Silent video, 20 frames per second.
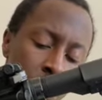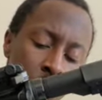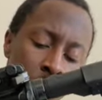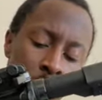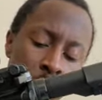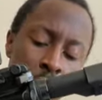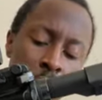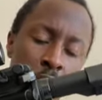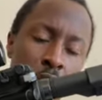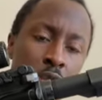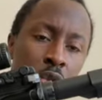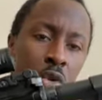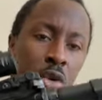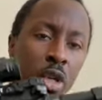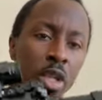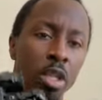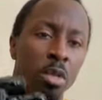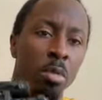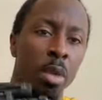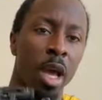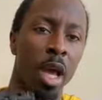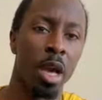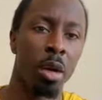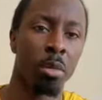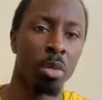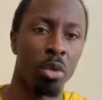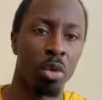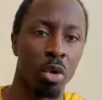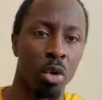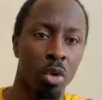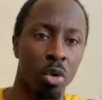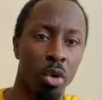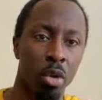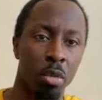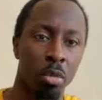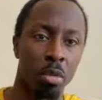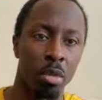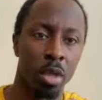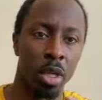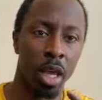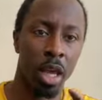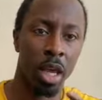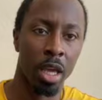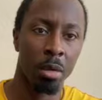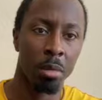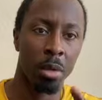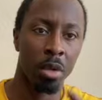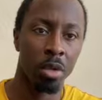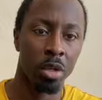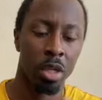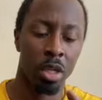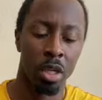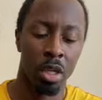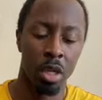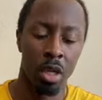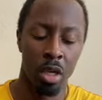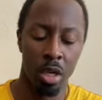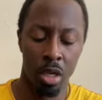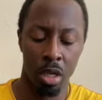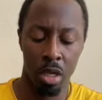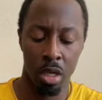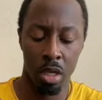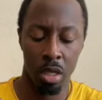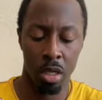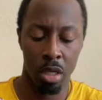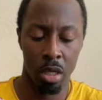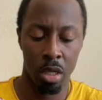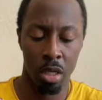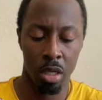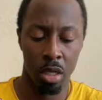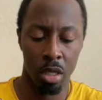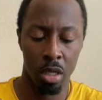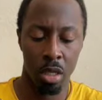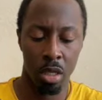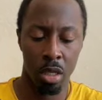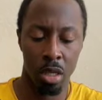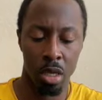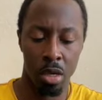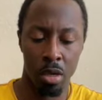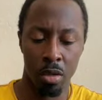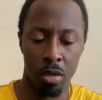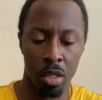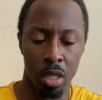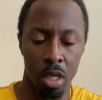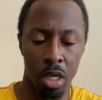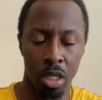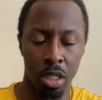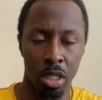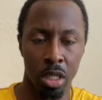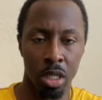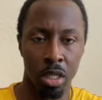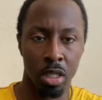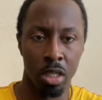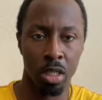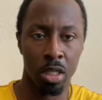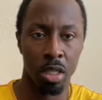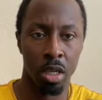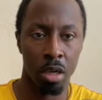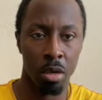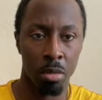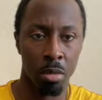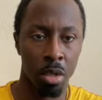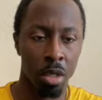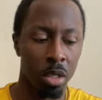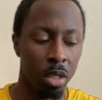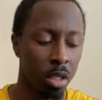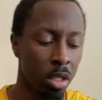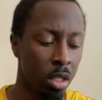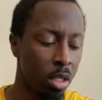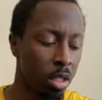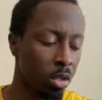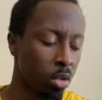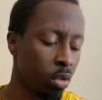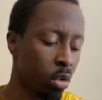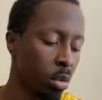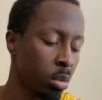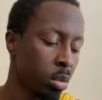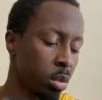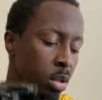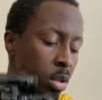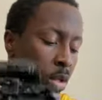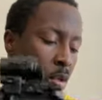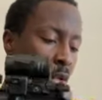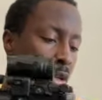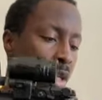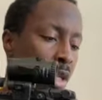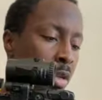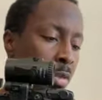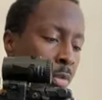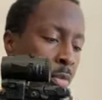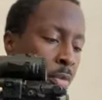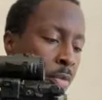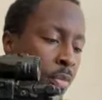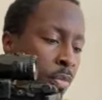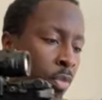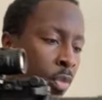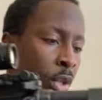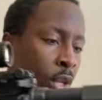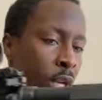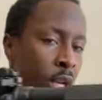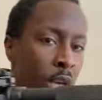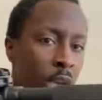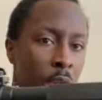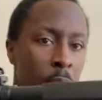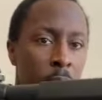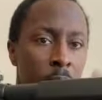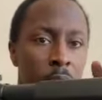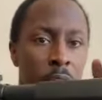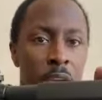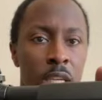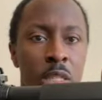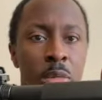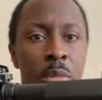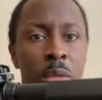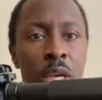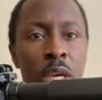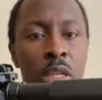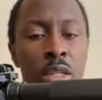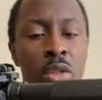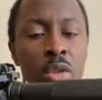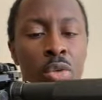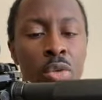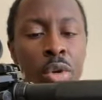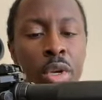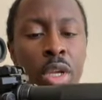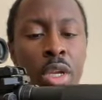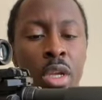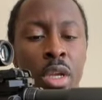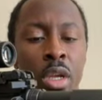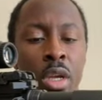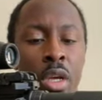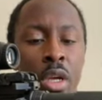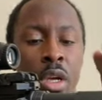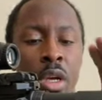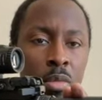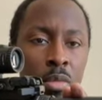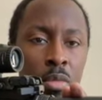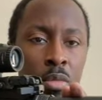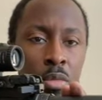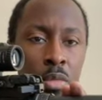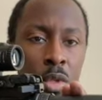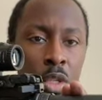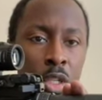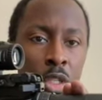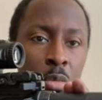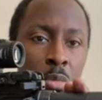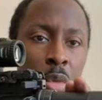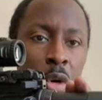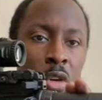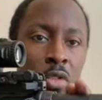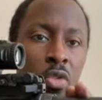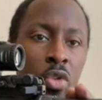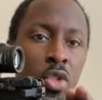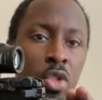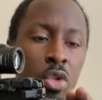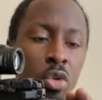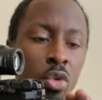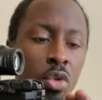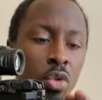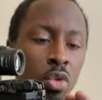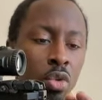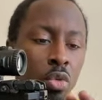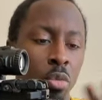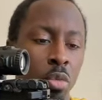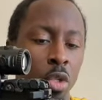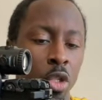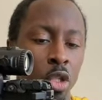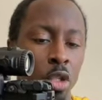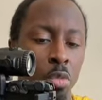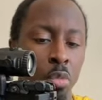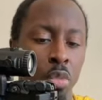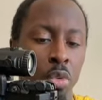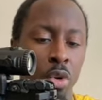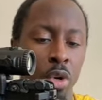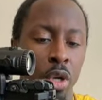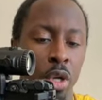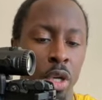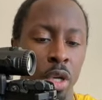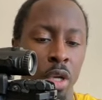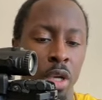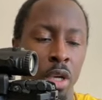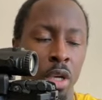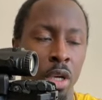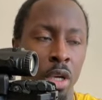Pretty sure this Magpul grip came on it. I don't think I changed this out, but this grip was on it. It came with an SBA 3, this buffer tube, the spring,